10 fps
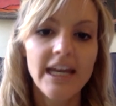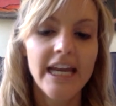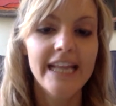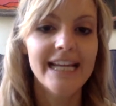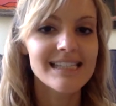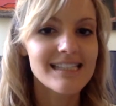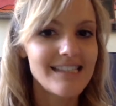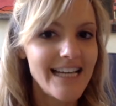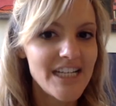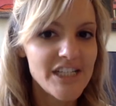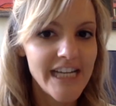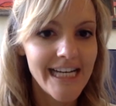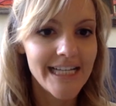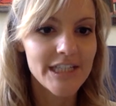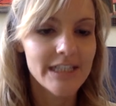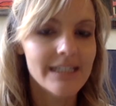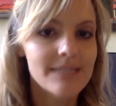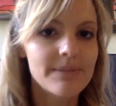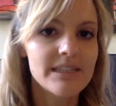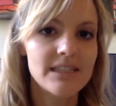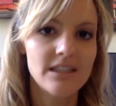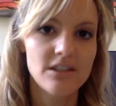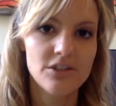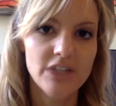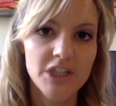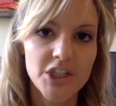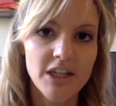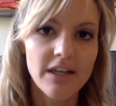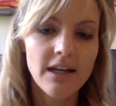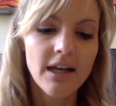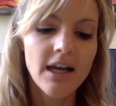And that slight change in explicit instruction